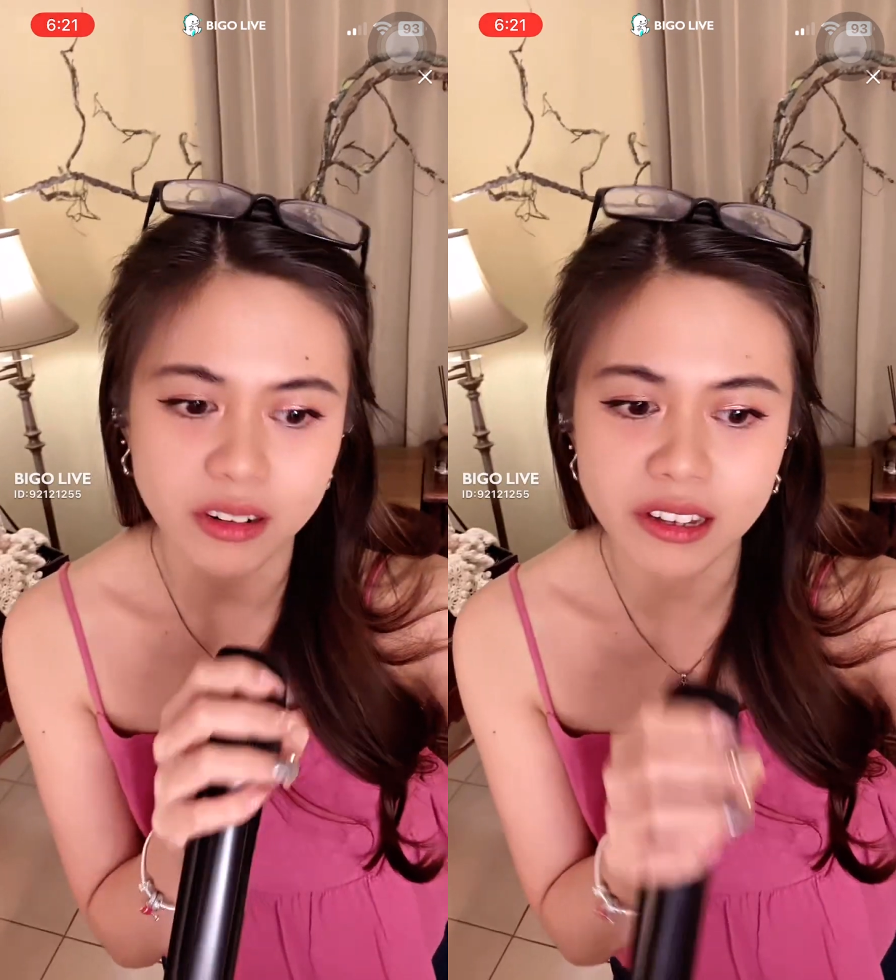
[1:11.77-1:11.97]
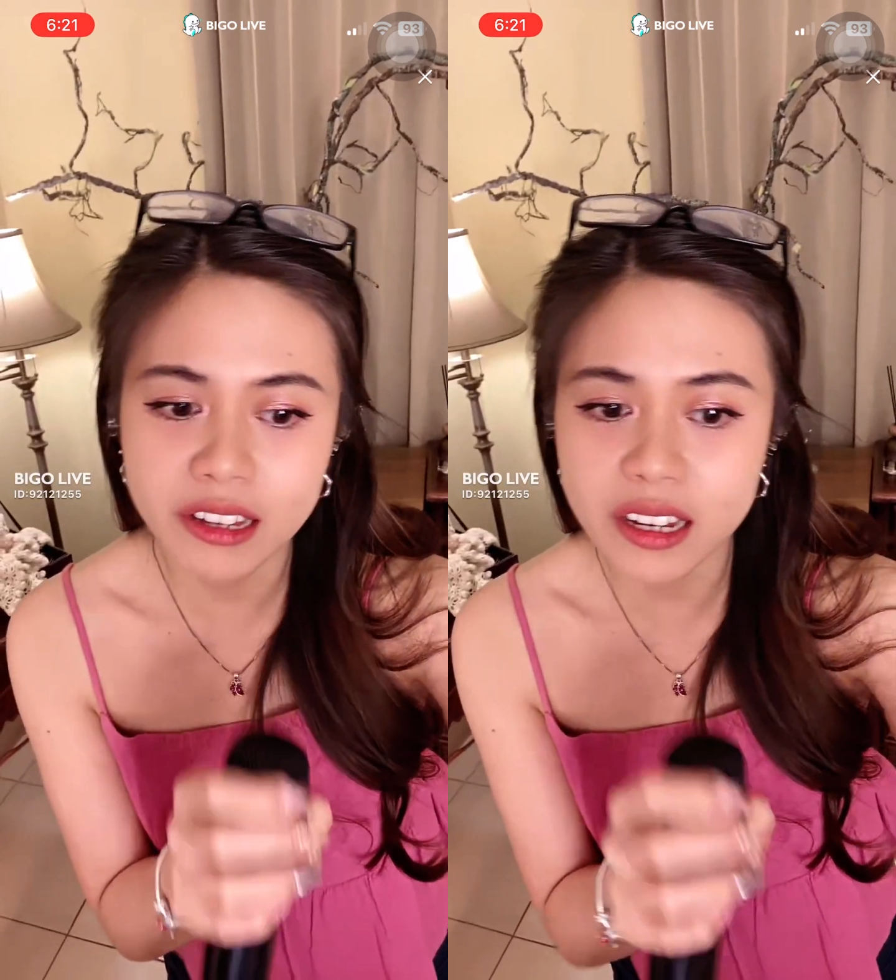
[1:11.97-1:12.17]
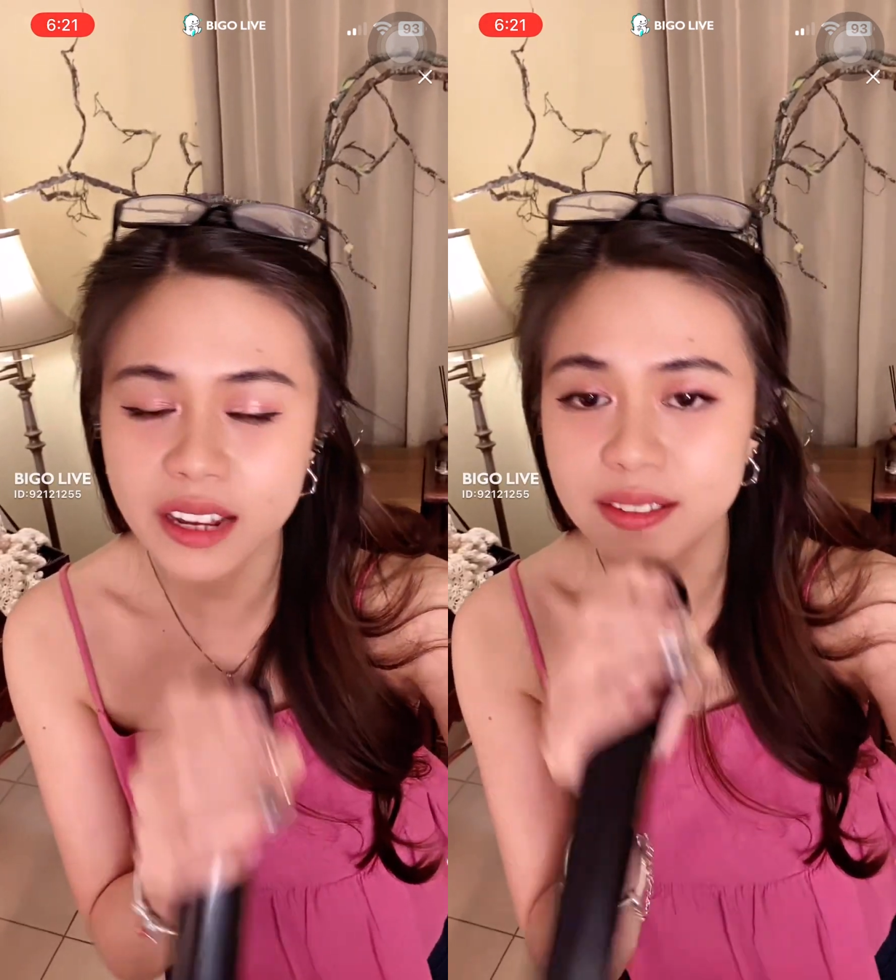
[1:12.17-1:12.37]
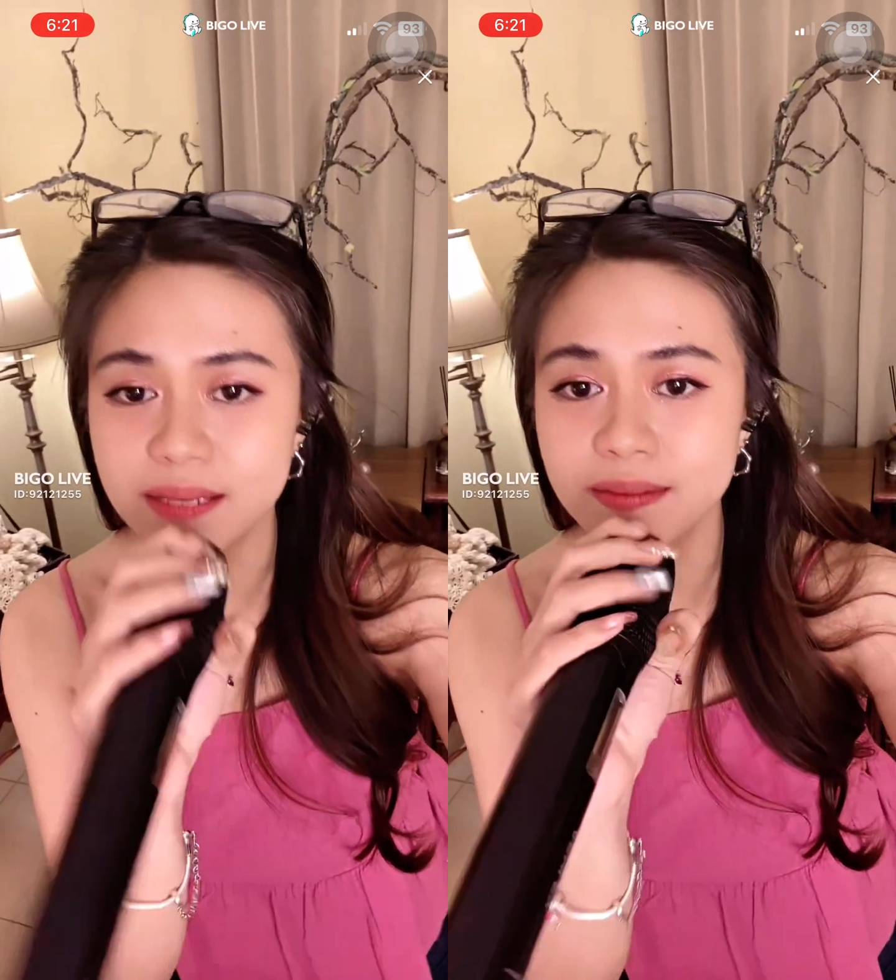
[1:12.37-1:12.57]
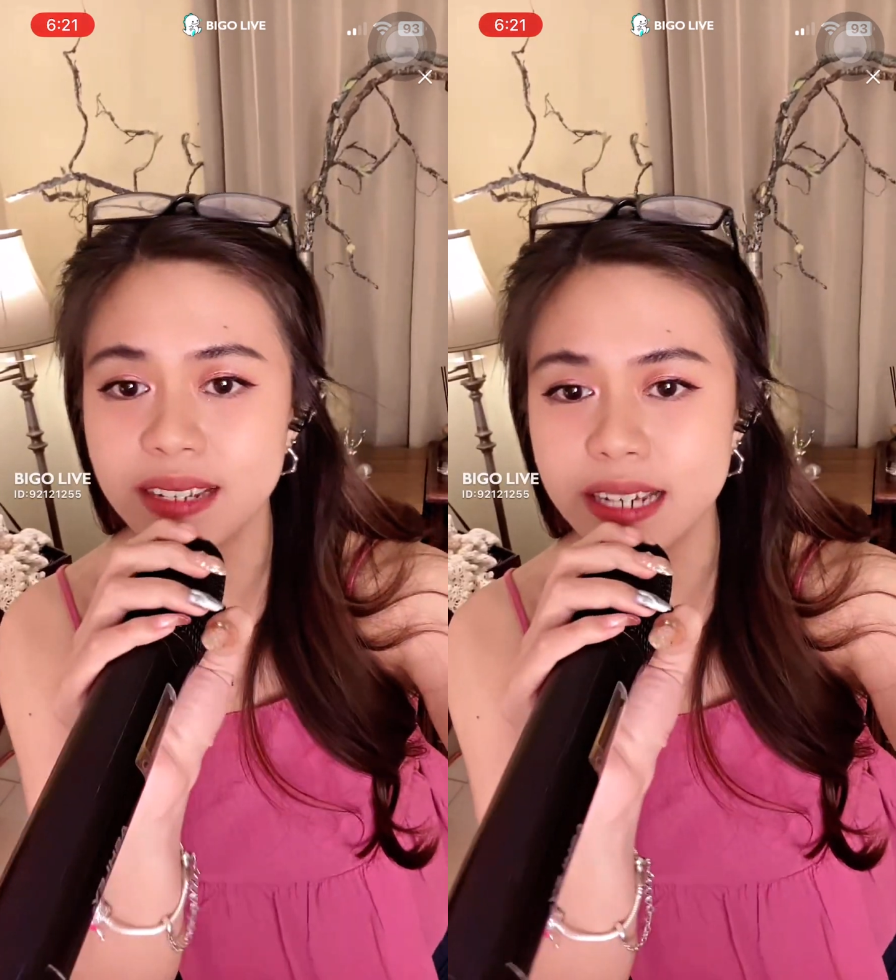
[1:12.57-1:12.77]

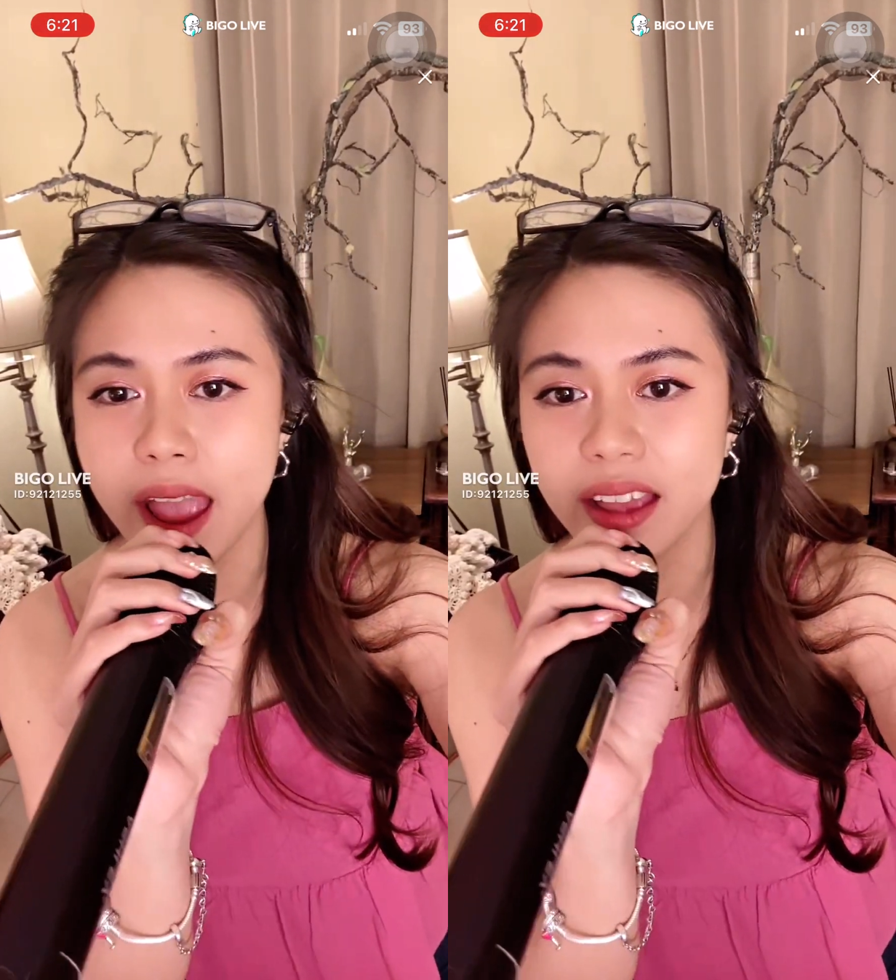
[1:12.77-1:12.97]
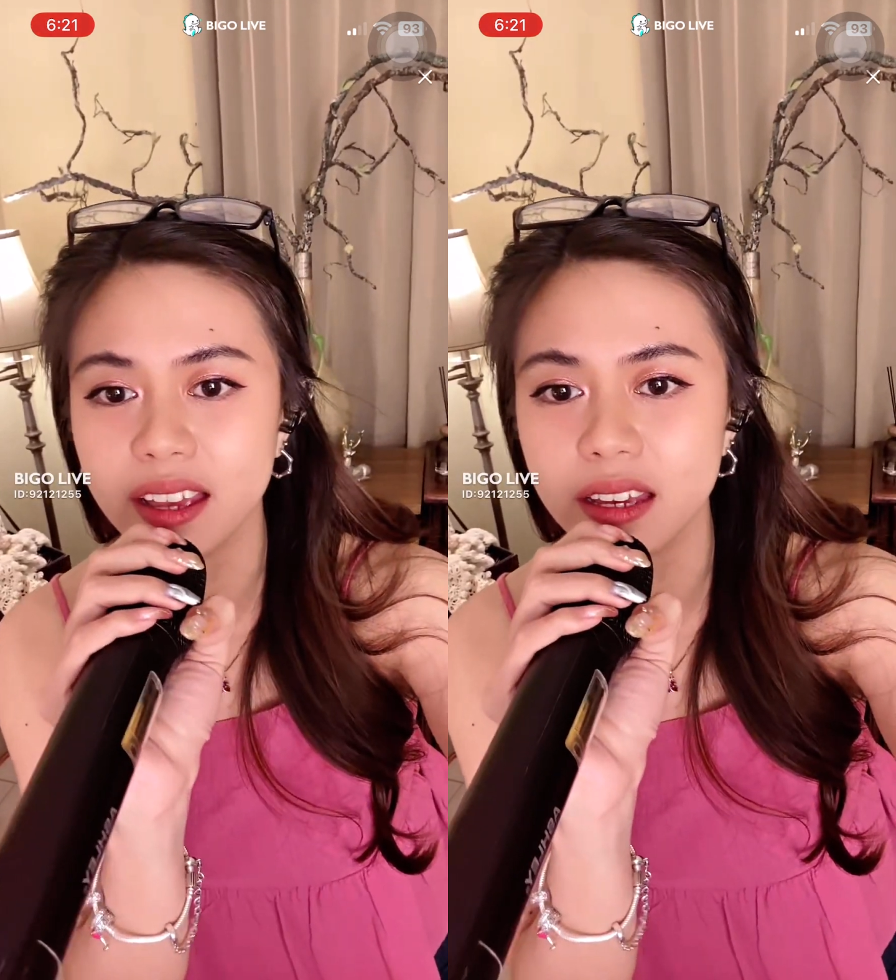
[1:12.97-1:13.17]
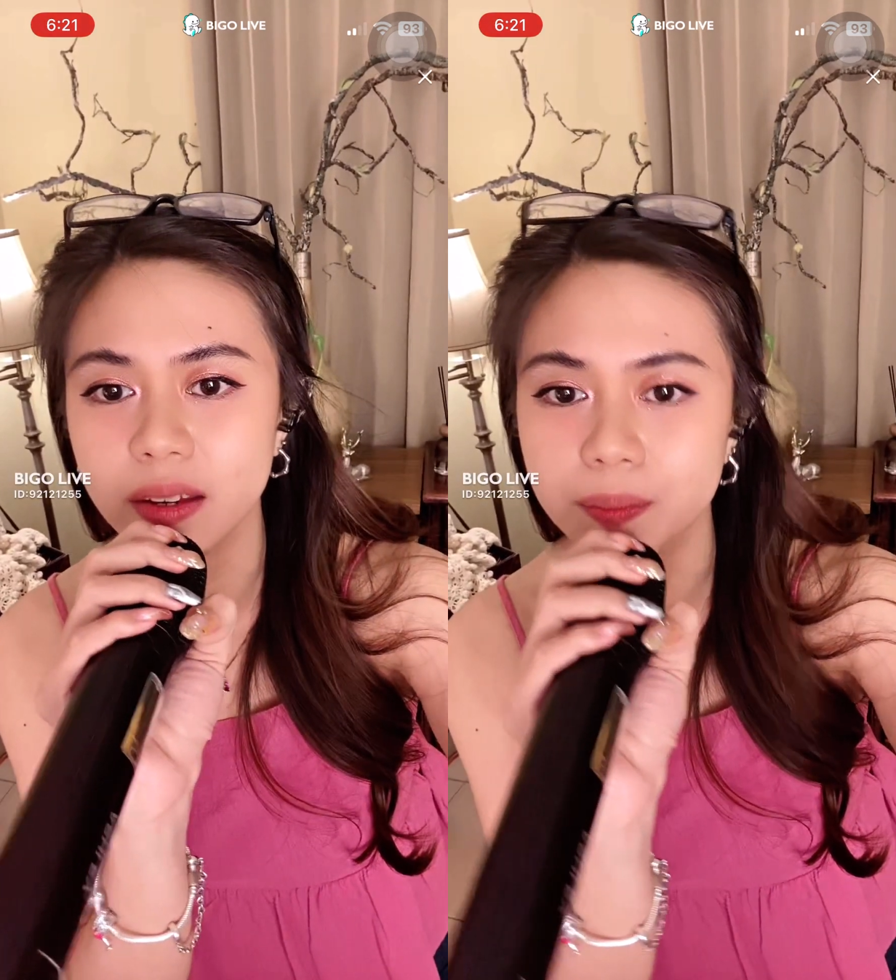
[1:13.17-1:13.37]
Run me